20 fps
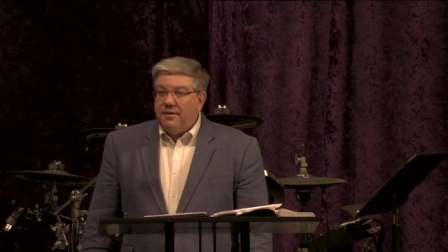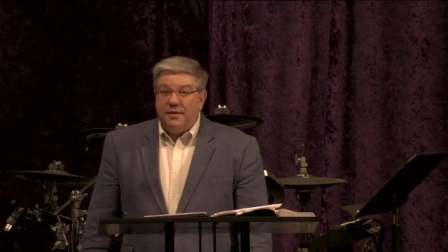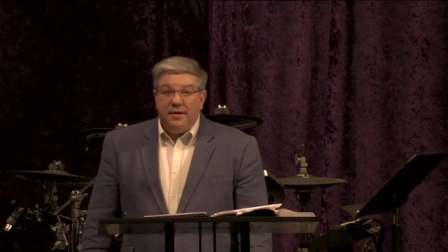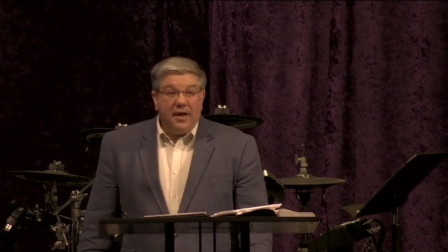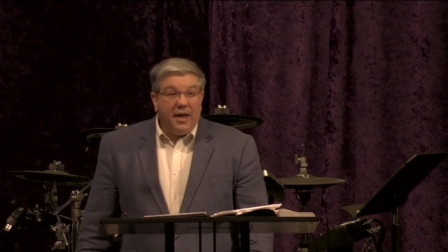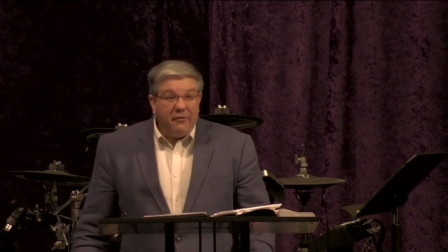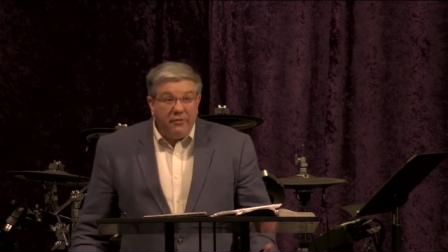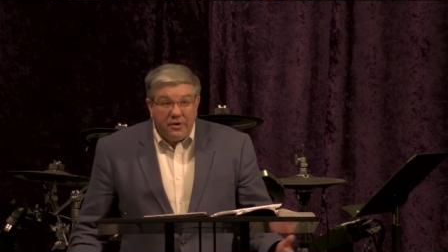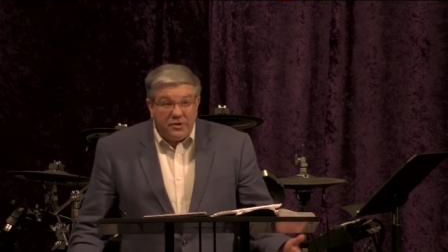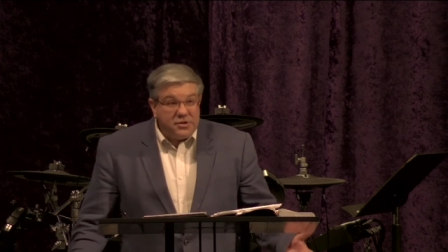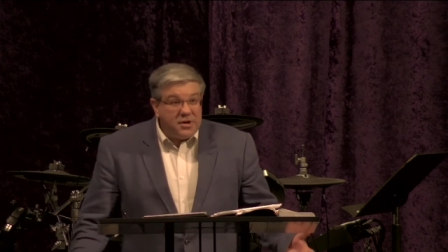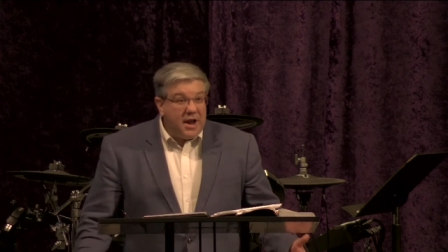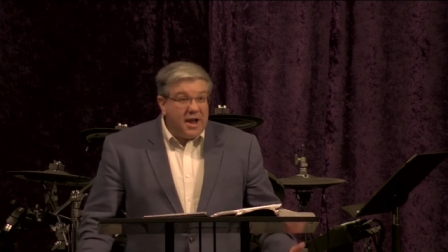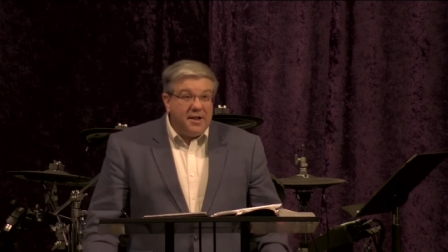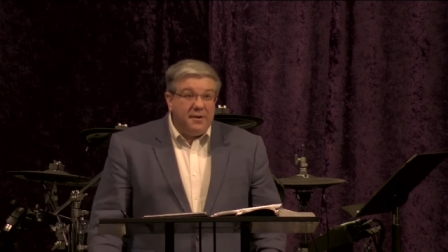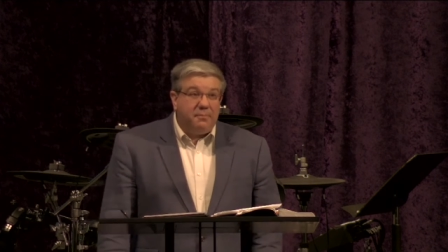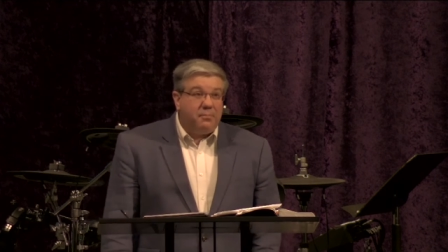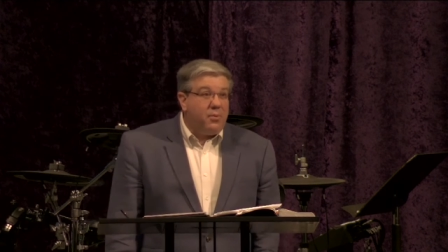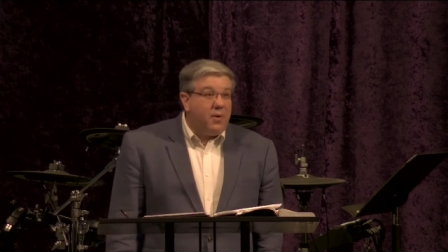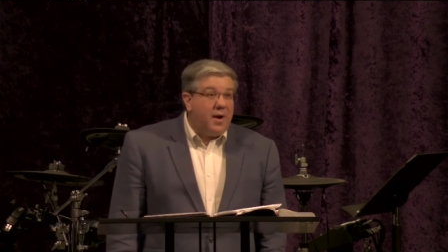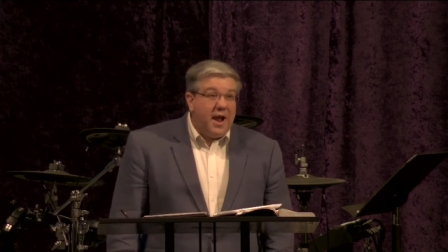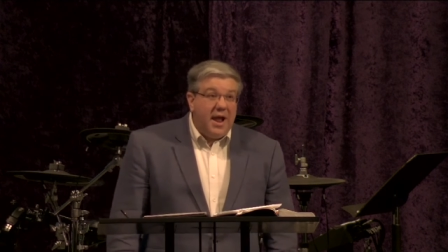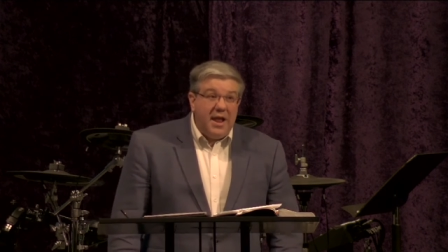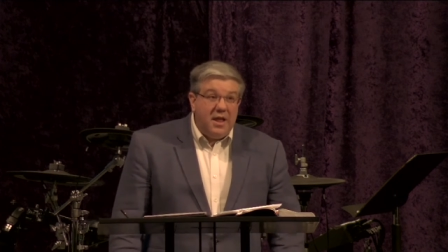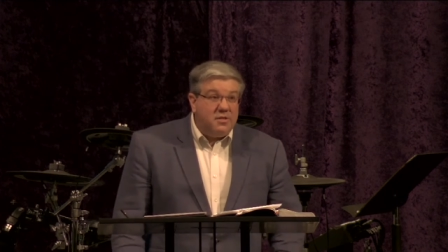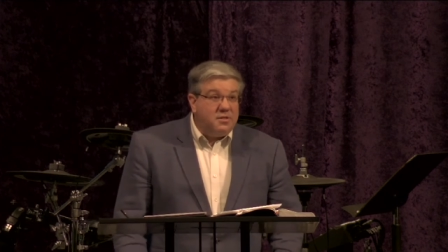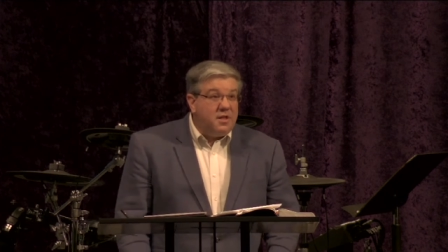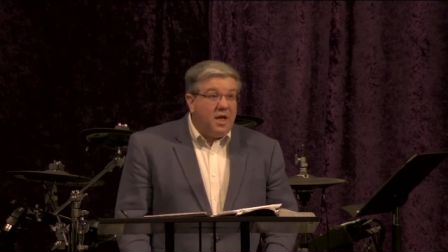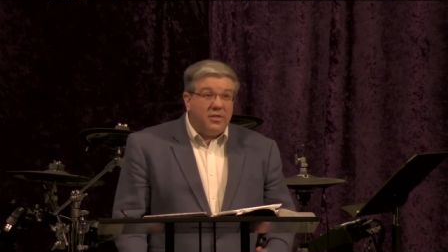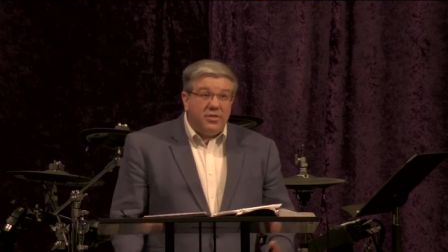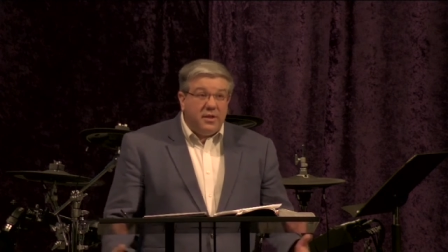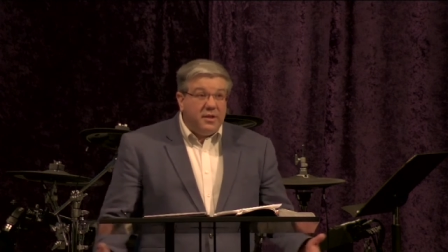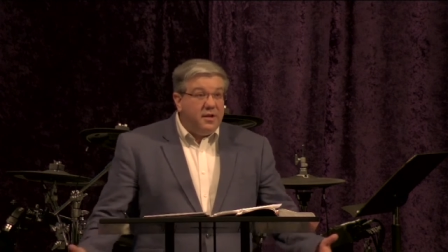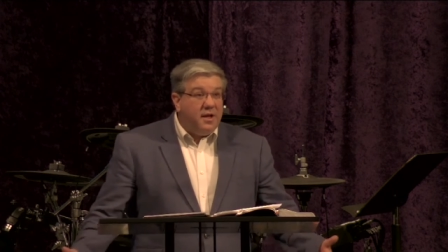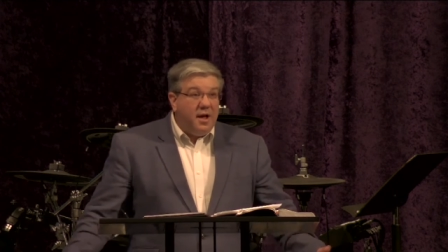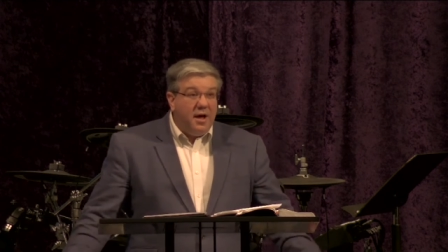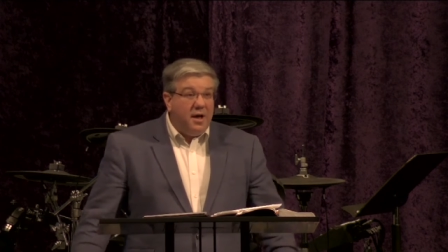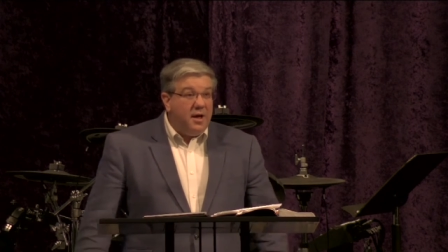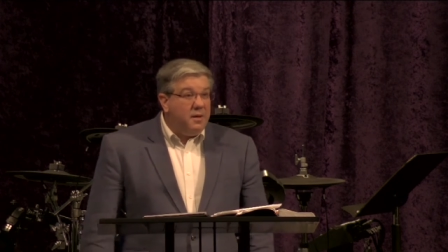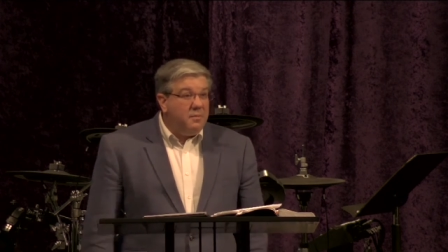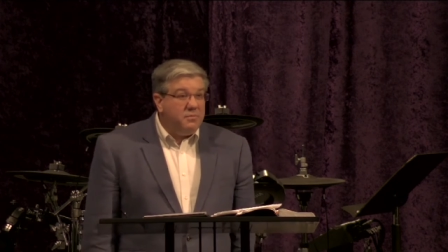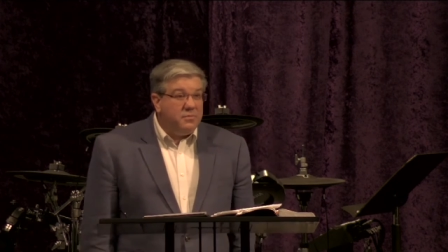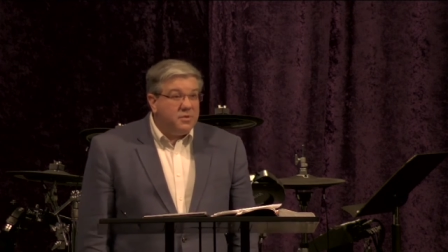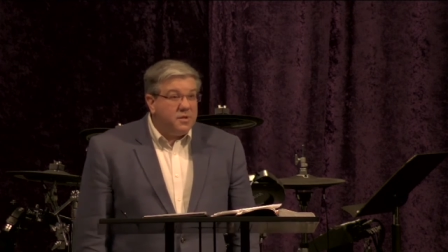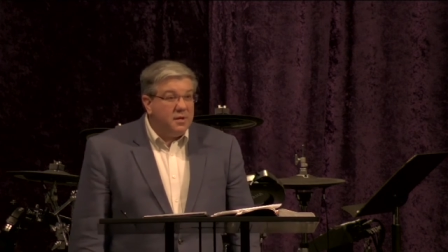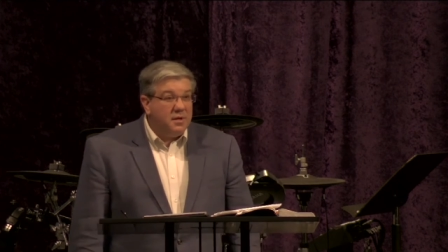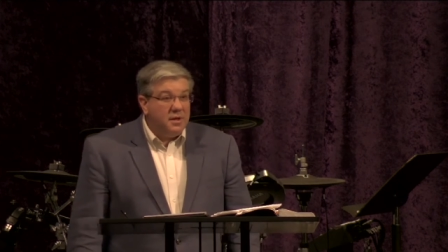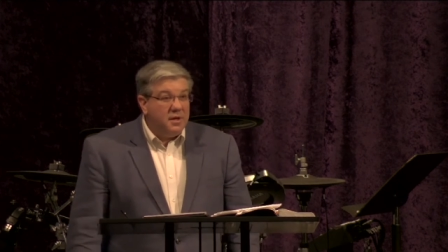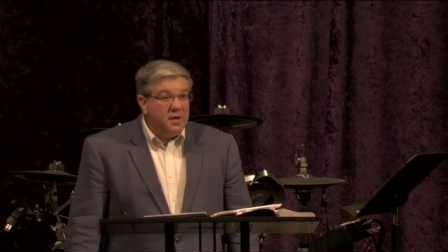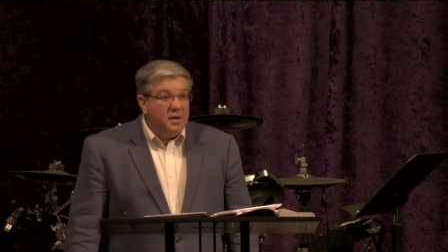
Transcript: You ever try to pray and nothing comes?